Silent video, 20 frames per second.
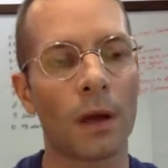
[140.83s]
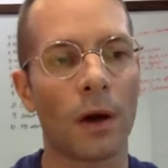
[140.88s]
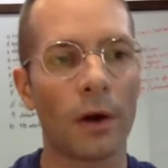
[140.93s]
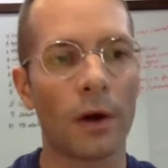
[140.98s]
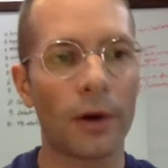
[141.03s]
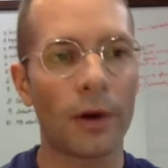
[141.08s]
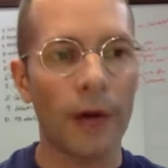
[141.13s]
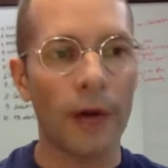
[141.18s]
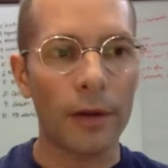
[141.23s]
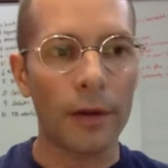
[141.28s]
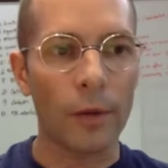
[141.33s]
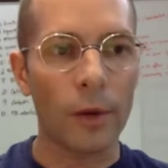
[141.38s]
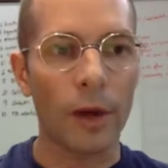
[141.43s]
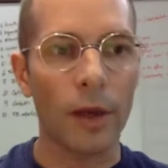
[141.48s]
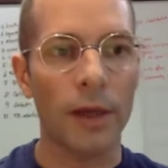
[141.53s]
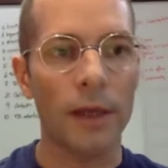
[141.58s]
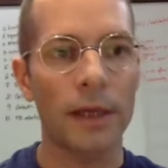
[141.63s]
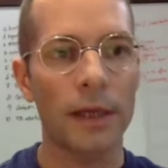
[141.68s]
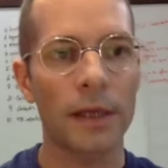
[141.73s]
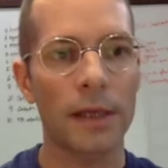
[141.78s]
another
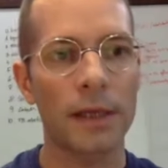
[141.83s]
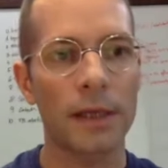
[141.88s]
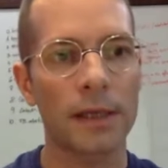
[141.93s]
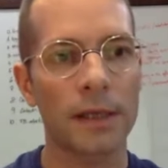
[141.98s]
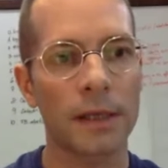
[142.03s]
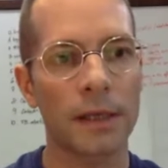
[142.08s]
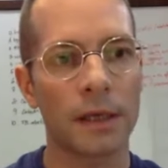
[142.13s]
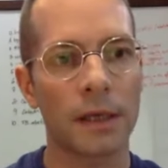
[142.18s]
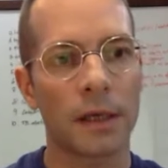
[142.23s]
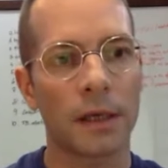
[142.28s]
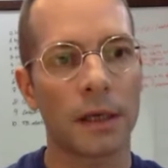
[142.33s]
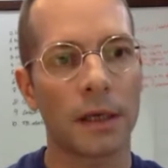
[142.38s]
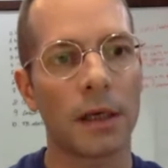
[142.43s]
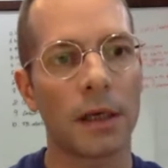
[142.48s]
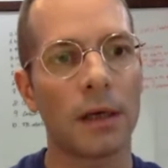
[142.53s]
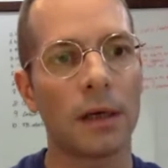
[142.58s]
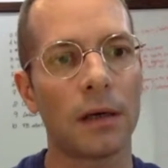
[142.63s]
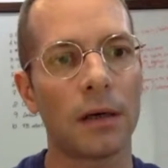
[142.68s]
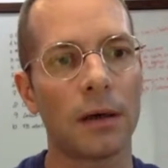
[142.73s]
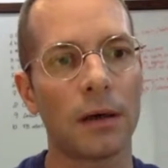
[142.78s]
one is
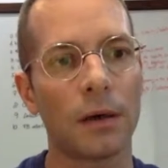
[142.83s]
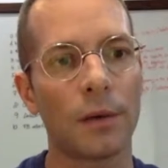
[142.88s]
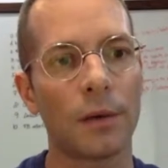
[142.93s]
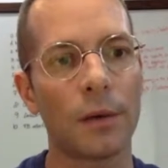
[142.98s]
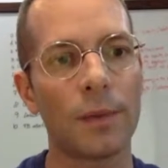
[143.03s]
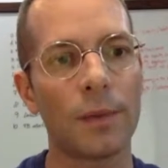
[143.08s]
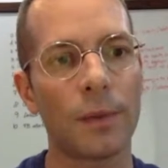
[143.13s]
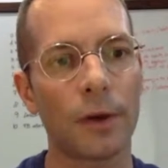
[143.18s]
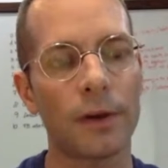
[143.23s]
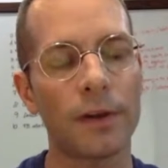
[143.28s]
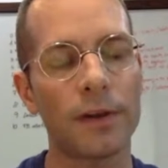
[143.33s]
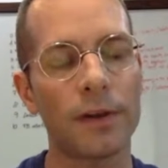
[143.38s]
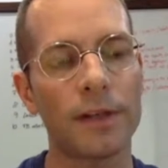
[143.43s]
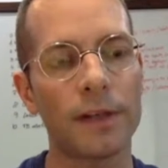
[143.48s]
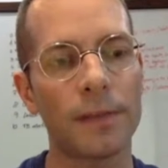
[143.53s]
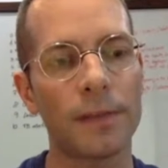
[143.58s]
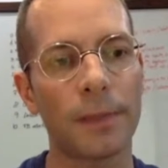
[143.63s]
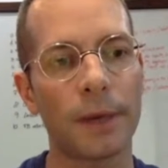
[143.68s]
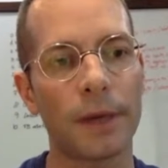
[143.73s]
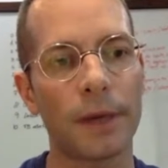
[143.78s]
we
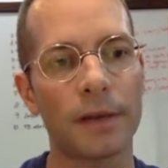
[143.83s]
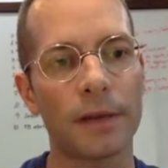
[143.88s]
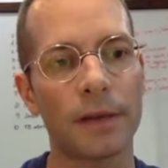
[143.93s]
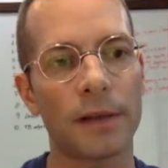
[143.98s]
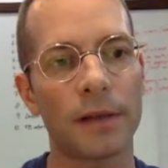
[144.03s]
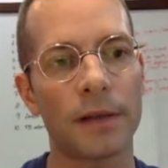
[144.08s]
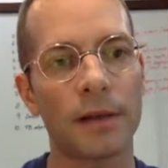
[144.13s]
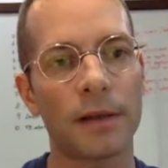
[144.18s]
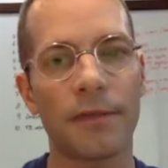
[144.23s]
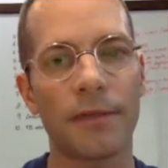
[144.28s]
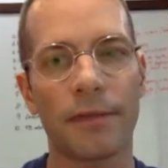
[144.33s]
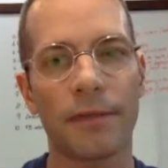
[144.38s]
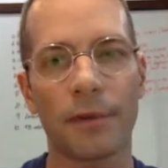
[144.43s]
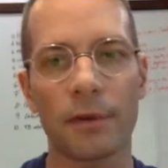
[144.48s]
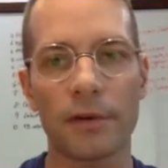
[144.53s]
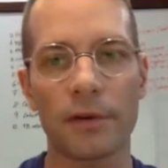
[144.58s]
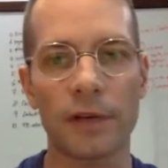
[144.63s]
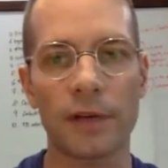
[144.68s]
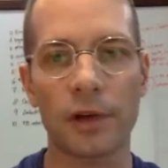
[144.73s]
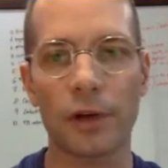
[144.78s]
participate in
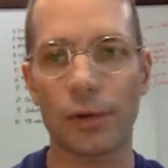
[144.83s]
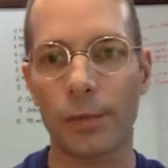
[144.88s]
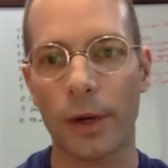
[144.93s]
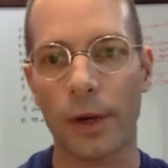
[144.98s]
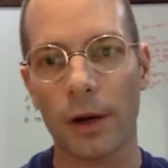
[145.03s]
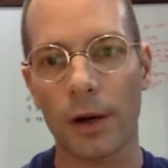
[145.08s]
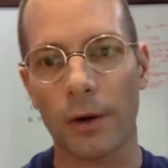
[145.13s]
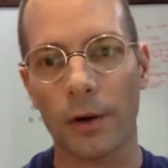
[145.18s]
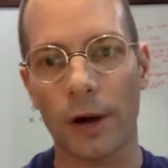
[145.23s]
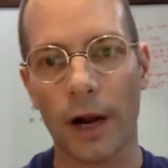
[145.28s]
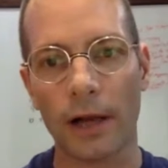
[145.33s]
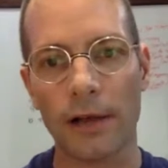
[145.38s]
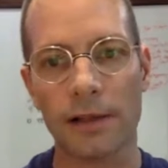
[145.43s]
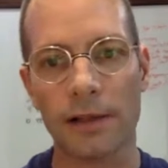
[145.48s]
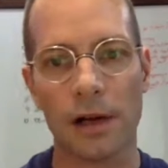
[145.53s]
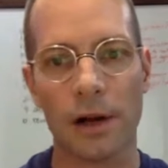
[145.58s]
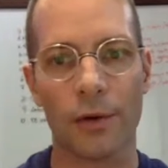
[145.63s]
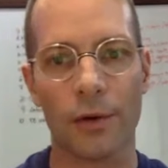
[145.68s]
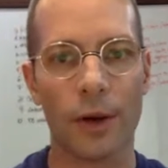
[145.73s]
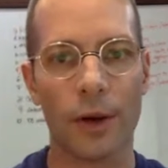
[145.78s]
different incubator
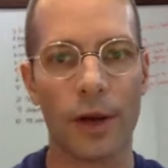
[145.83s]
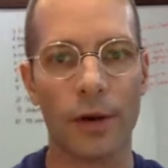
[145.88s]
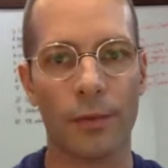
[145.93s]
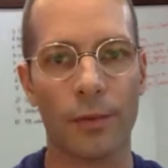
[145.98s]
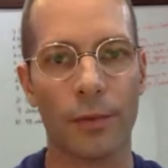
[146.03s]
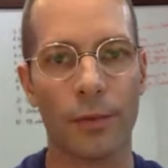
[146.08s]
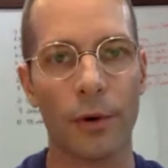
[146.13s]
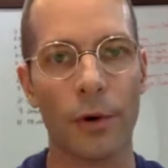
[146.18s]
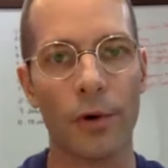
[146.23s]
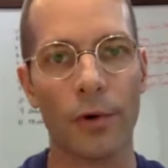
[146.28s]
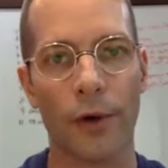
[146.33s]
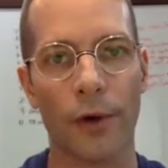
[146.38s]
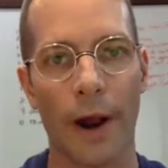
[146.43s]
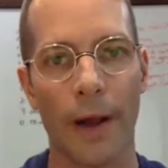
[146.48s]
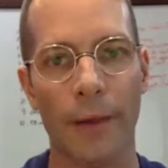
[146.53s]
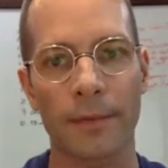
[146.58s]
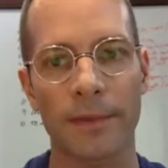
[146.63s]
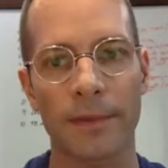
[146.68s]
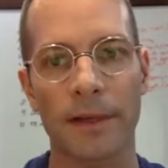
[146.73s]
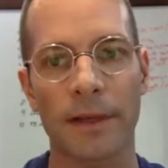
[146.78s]
accelerator
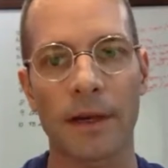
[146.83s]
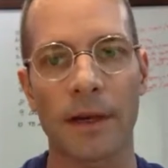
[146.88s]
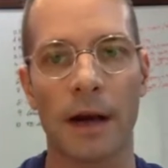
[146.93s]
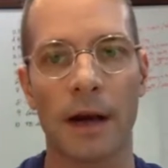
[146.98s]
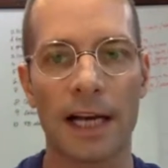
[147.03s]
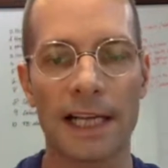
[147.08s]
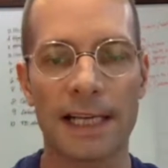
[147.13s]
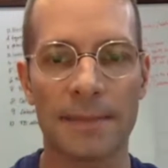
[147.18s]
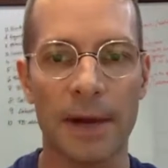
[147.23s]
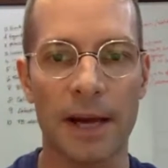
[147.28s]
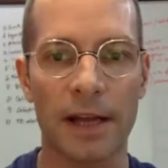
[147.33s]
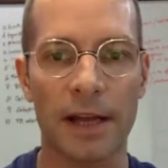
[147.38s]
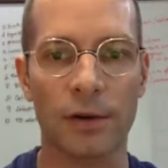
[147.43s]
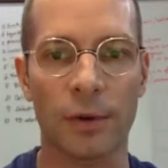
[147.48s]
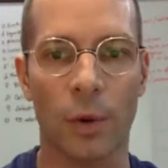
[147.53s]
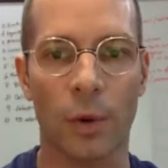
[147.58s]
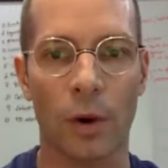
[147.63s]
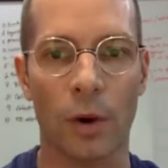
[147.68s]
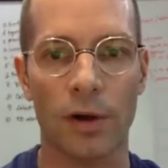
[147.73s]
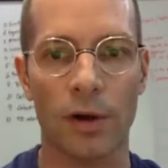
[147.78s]
programs as
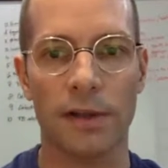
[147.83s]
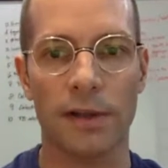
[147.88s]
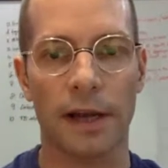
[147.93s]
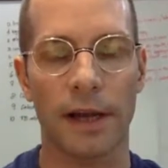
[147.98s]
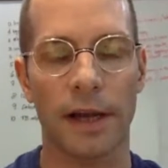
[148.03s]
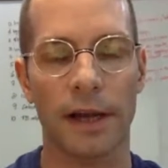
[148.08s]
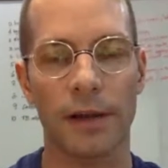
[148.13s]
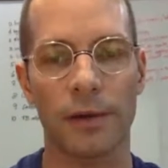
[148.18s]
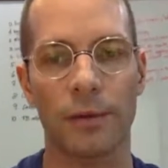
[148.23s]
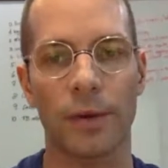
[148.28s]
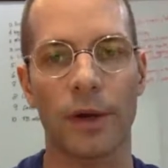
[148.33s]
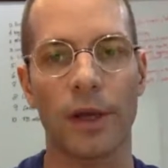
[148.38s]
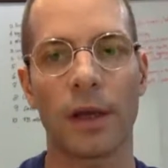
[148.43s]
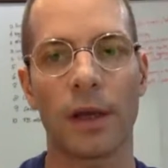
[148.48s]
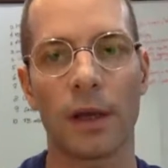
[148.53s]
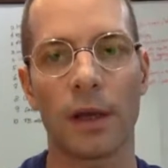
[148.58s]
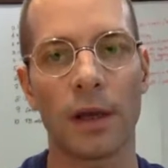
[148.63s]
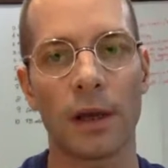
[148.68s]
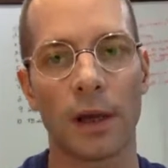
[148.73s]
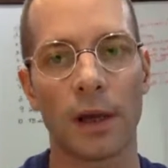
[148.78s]
mentors, and
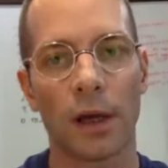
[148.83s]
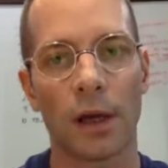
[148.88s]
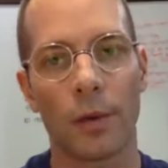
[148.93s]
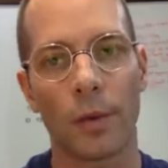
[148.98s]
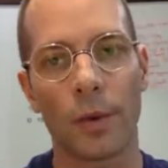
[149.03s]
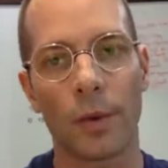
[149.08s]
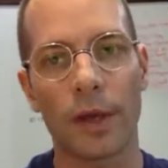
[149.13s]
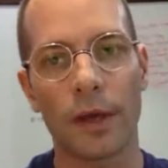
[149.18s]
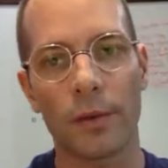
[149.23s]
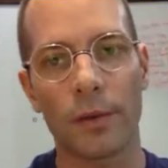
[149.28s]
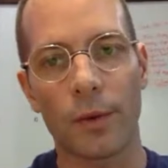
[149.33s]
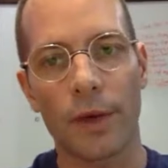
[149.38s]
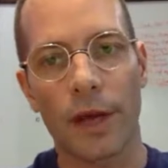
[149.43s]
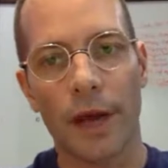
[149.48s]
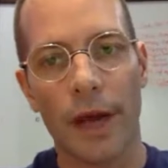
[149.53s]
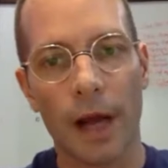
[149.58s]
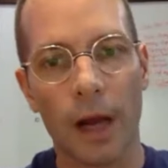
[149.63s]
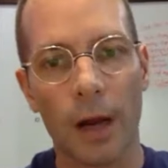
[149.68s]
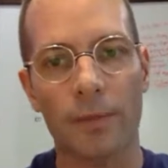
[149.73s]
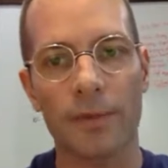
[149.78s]
we
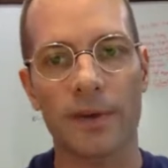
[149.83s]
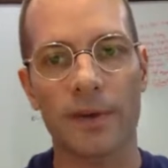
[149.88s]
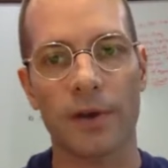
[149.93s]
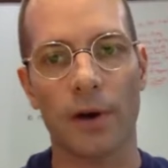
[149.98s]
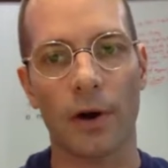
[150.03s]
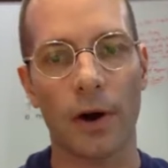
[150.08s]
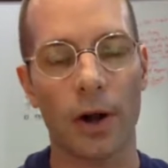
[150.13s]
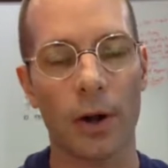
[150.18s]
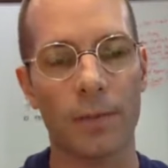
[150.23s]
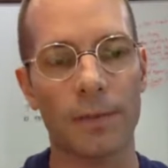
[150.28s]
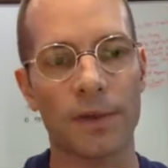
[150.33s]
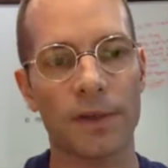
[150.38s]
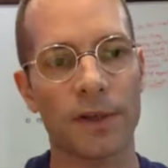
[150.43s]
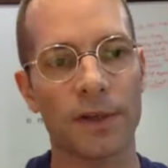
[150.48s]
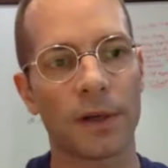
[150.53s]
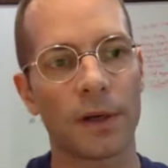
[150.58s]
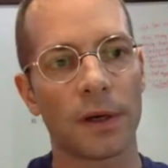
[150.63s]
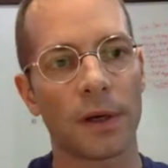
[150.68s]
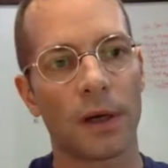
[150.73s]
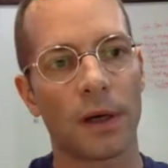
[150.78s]
help startups